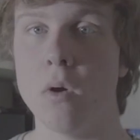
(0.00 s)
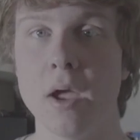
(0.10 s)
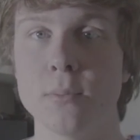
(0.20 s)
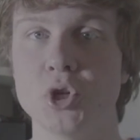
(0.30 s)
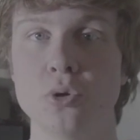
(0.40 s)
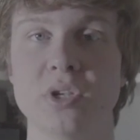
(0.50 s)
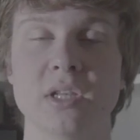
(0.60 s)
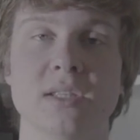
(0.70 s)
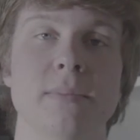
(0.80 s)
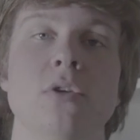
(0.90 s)
I am shooting
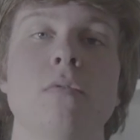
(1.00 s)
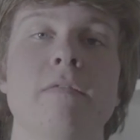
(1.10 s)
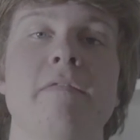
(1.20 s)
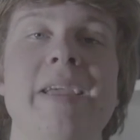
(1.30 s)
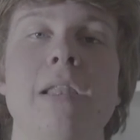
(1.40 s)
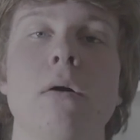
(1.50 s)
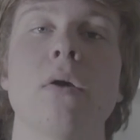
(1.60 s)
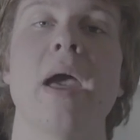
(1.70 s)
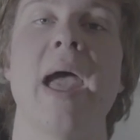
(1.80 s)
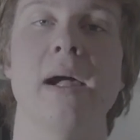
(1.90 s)
in something called Vlog
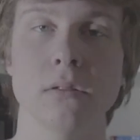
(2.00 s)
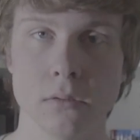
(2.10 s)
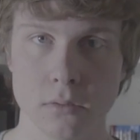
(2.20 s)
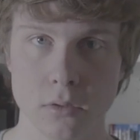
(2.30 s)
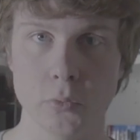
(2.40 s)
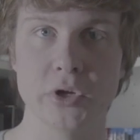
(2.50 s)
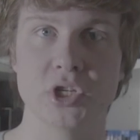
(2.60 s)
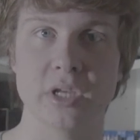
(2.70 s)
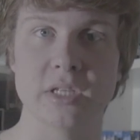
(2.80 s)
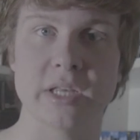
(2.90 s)
L,
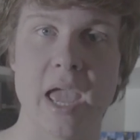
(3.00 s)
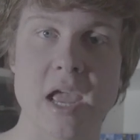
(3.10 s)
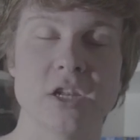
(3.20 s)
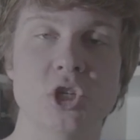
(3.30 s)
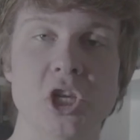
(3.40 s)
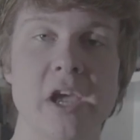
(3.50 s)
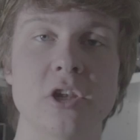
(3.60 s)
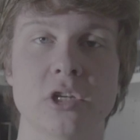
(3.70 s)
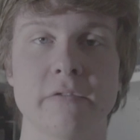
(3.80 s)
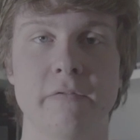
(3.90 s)
which is a
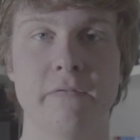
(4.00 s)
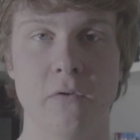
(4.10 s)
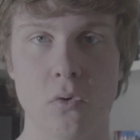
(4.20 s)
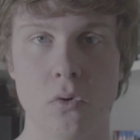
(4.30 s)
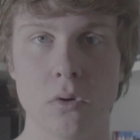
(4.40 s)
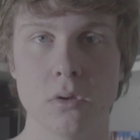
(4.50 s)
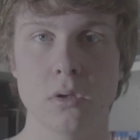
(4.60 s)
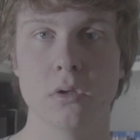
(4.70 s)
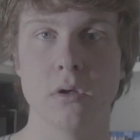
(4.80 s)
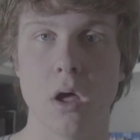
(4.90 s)
GH4
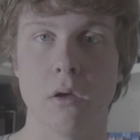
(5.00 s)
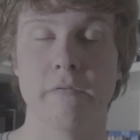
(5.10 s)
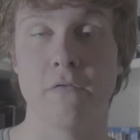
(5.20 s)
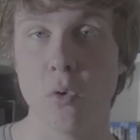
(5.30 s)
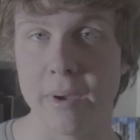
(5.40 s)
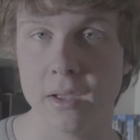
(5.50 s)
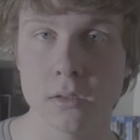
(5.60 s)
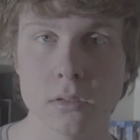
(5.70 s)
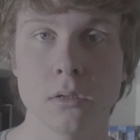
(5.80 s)
format.